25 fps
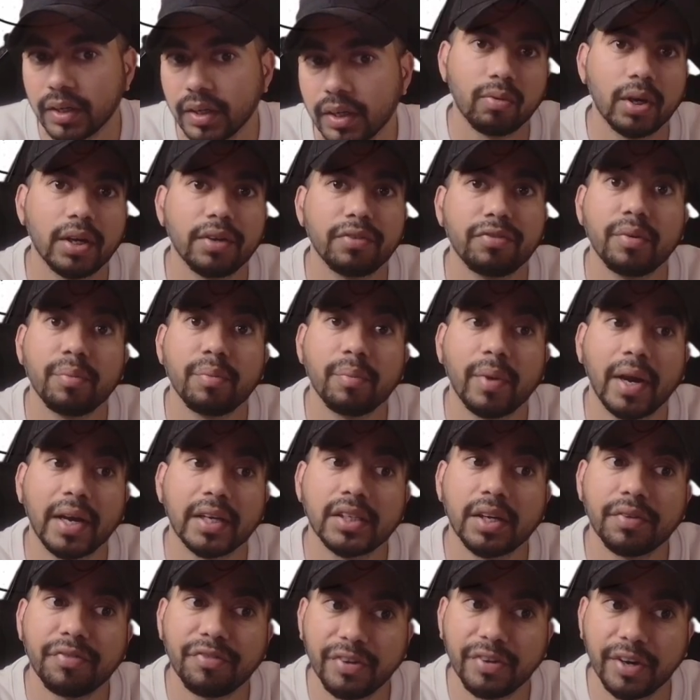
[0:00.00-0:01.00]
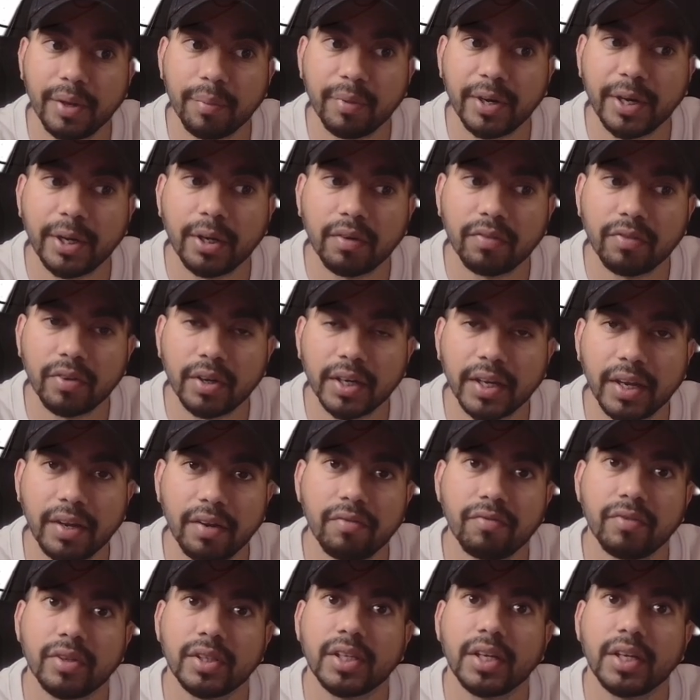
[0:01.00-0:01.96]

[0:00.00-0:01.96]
What if we match the frame rate of our game